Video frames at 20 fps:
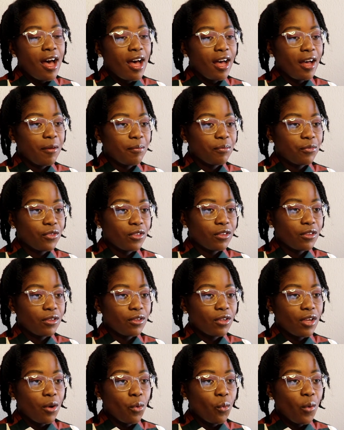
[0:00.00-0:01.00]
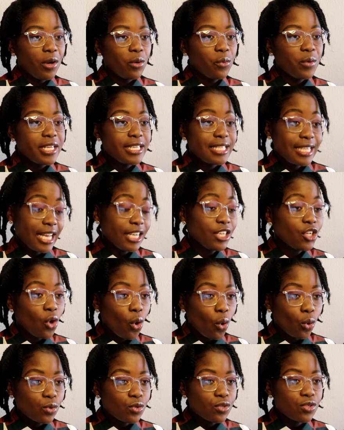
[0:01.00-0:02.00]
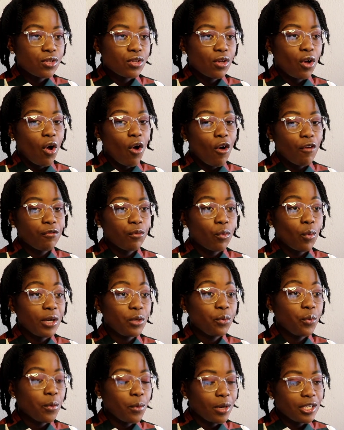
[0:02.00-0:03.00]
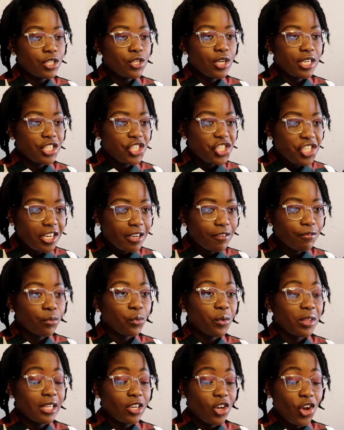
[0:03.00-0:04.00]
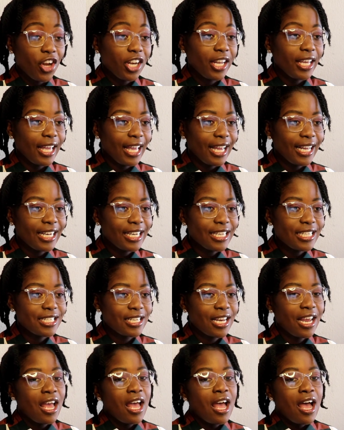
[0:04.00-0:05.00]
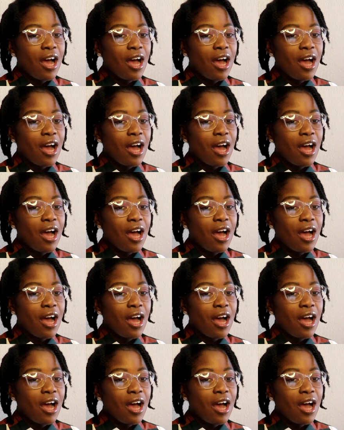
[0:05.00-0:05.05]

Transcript: Um, when we set goals of what we want to achieve with learning English,